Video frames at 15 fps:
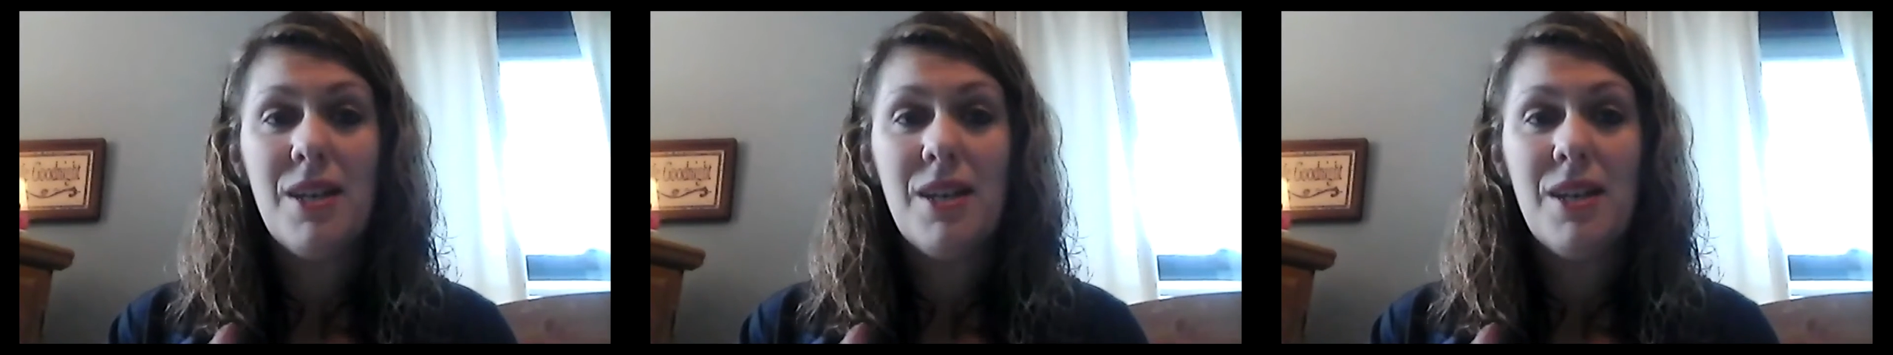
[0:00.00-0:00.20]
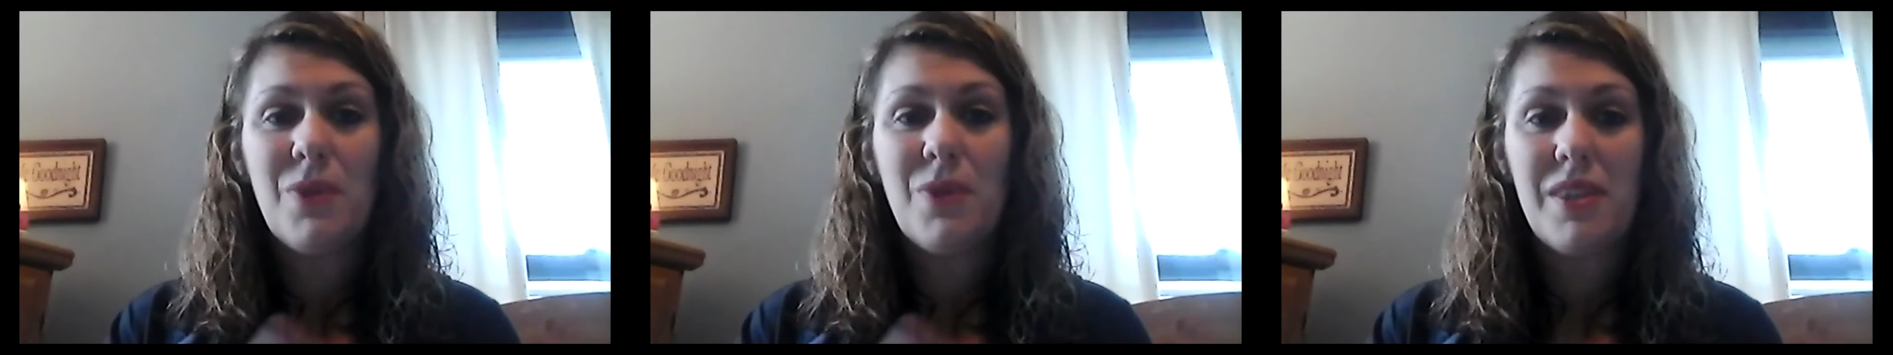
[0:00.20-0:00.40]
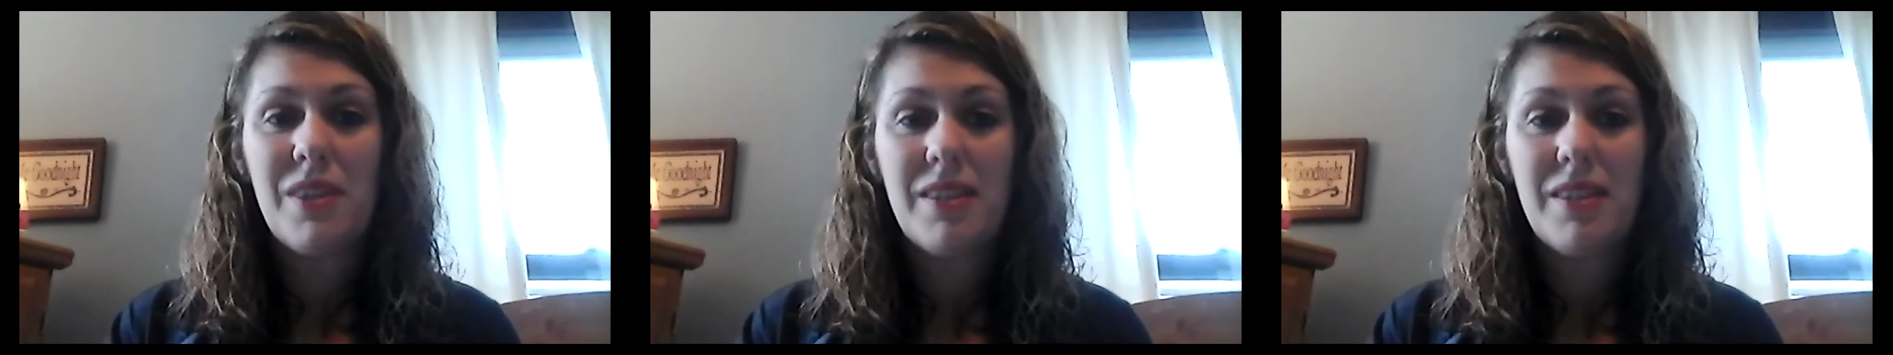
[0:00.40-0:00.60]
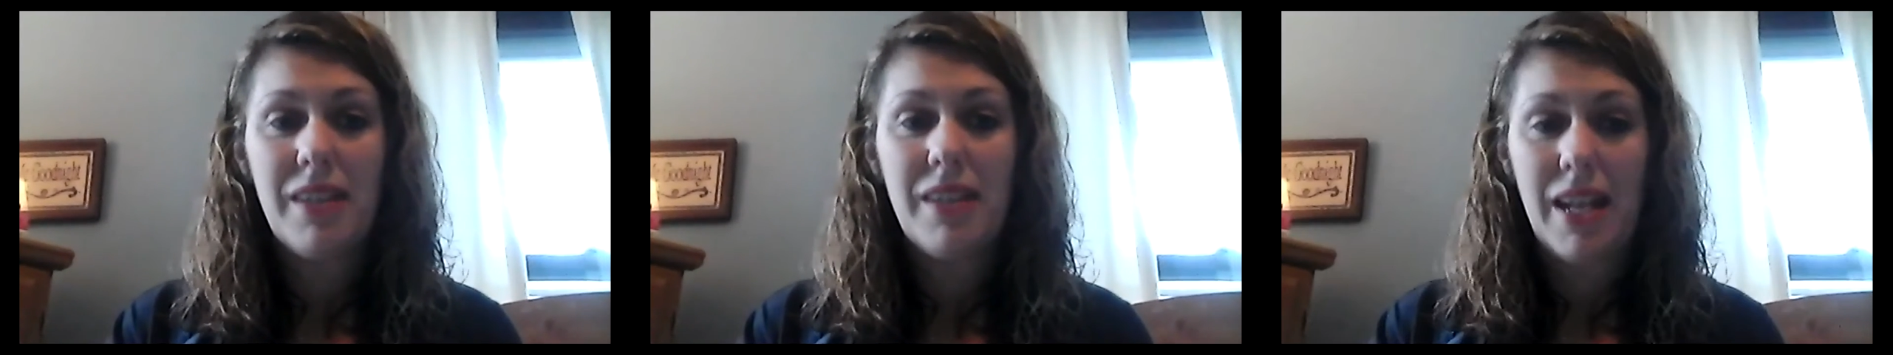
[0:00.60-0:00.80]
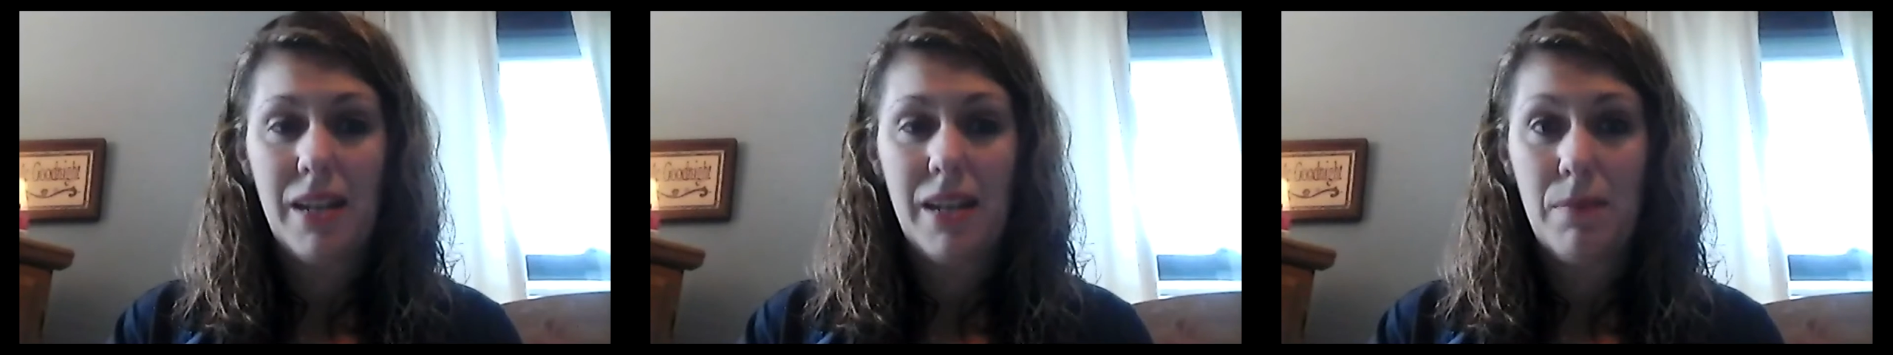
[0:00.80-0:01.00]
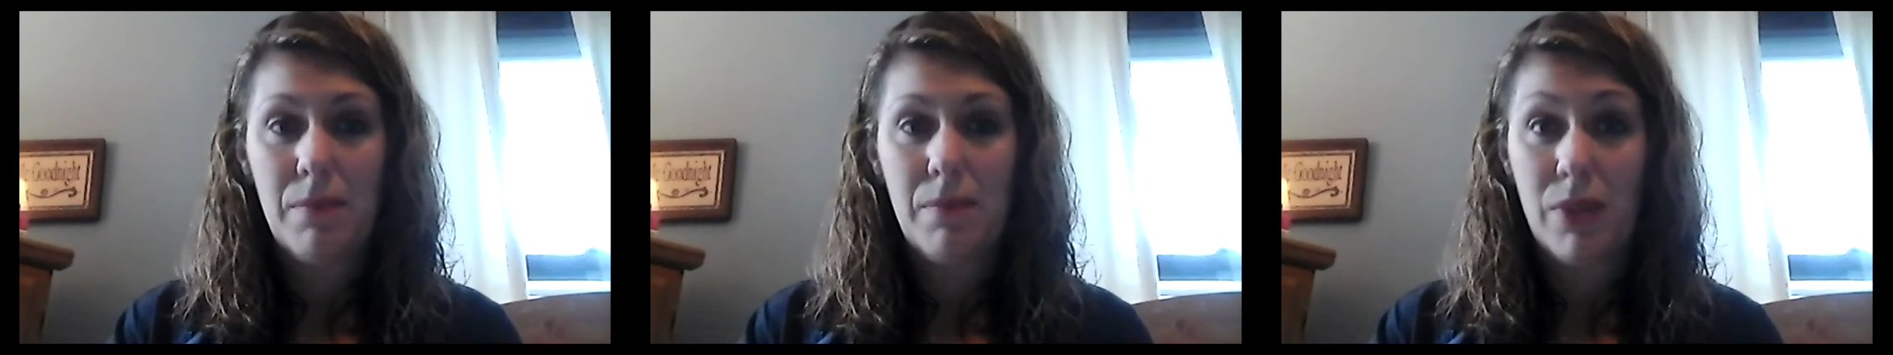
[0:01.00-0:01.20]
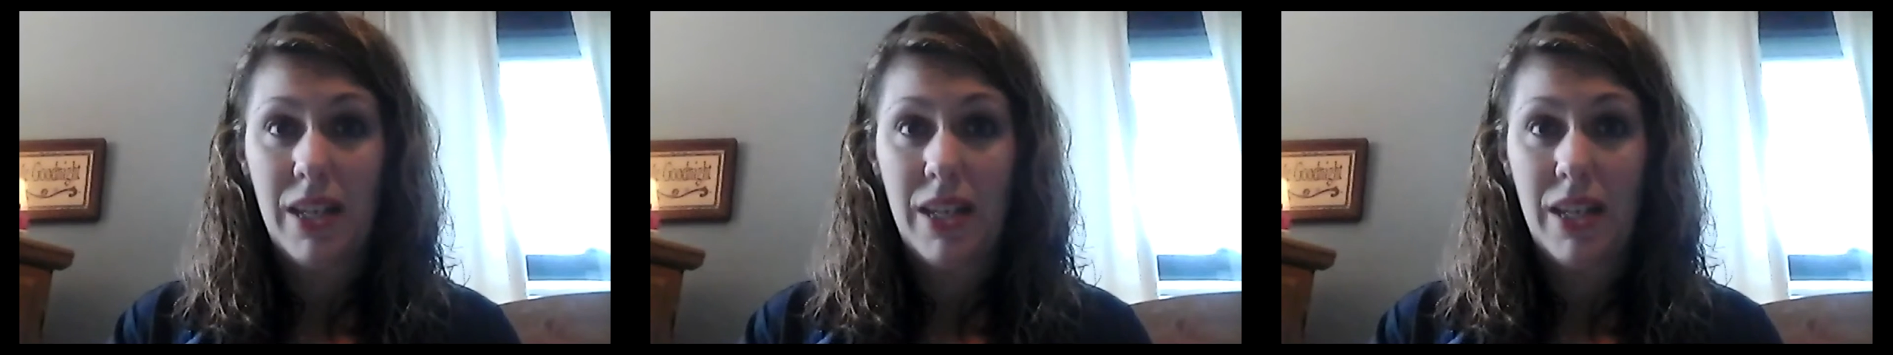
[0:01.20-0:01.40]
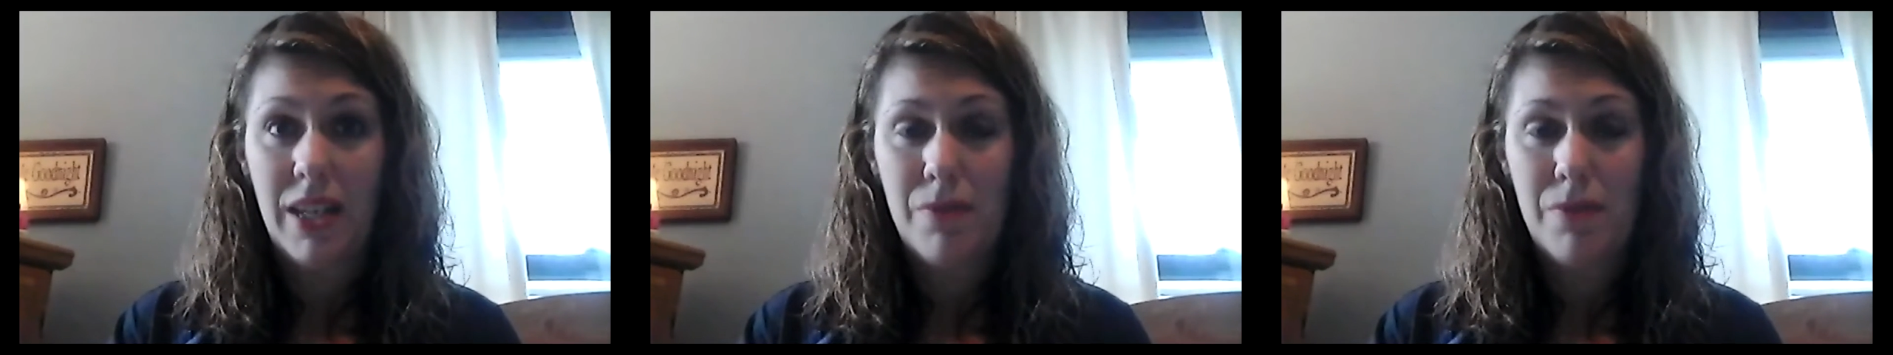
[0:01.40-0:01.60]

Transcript: with getting bookings for